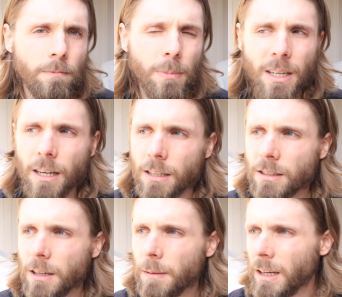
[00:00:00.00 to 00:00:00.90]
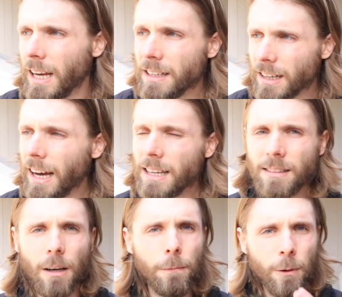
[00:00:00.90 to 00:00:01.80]
because Anxiety
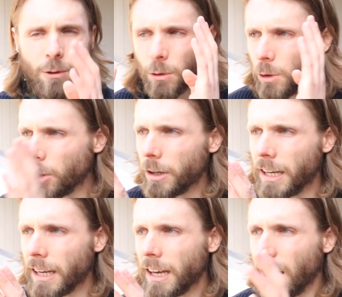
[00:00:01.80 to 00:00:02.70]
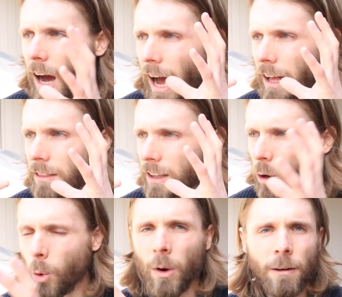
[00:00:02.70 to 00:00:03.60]
sufferers are looking at the
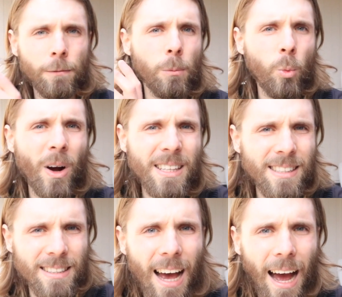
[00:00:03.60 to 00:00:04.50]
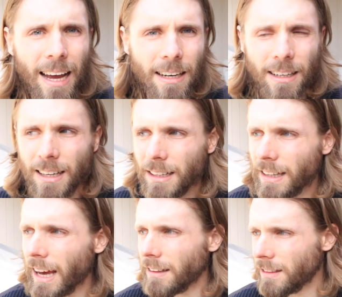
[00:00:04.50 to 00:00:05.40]
coin from one side
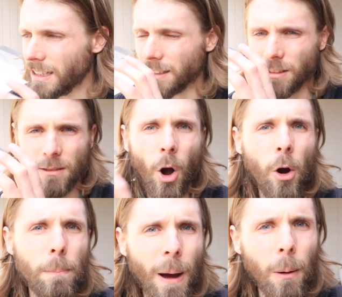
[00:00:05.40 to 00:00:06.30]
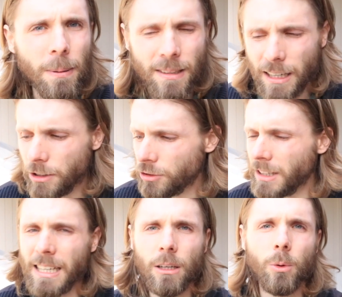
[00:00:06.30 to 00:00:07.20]
that this heart
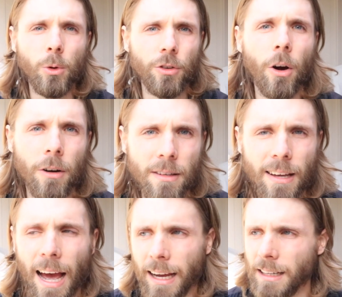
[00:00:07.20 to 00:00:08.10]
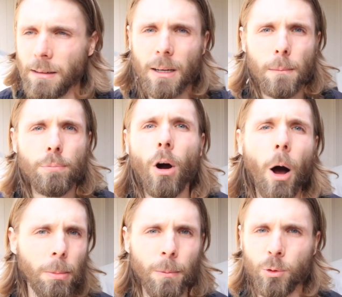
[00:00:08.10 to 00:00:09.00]
palpitation equals heart attack and
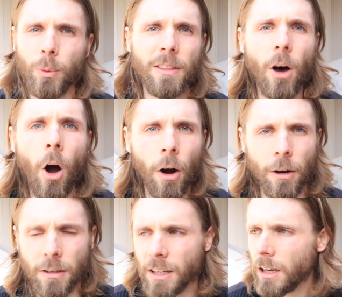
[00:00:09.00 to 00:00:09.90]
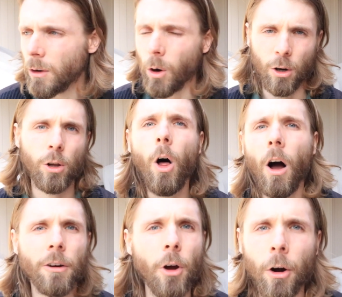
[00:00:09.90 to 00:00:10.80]
problems with the heart or
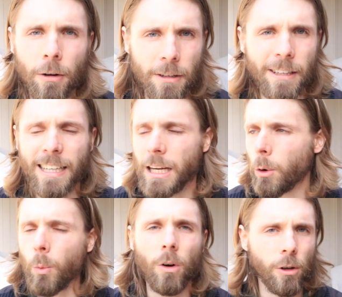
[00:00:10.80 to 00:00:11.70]
clogged artery or